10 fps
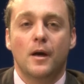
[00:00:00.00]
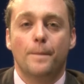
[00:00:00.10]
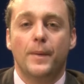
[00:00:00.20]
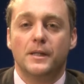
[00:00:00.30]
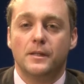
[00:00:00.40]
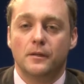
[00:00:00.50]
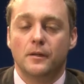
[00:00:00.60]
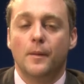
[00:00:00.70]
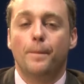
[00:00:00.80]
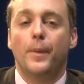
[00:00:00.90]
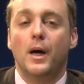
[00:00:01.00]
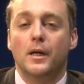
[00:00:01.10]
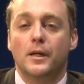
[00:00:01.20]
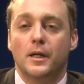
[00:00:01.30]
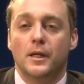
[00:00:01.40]
But
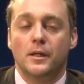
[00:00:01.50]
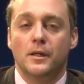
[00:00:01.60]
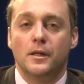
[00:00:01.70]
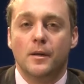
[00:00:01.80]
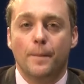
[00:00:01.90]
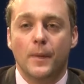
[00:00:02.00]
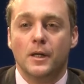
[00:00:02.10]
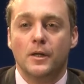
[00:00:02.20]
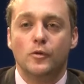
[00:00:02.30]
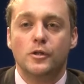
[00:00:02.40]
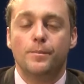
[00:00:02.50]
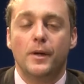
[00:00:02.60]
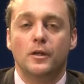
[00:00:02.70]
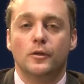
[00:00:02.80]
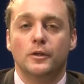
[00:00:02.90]
partly money was
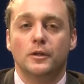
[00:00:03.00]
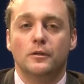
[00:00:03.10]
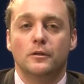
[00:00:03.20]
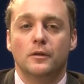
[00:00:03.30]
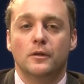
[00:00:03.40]
spent on it.